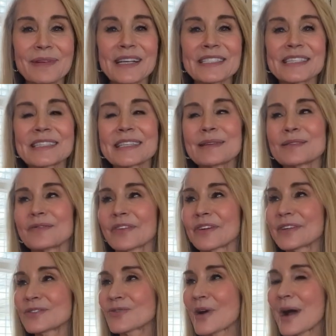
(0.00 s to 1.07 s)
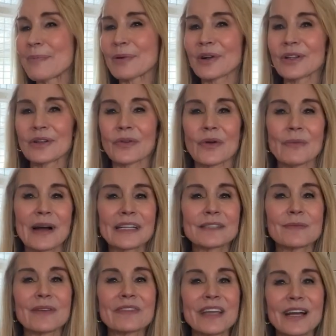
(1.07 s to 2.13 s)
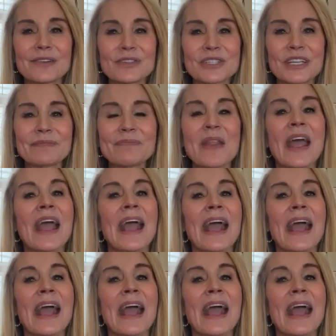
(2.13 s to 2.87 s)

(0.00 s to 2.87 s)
because it seems very tropical. It reminds me of the ocean.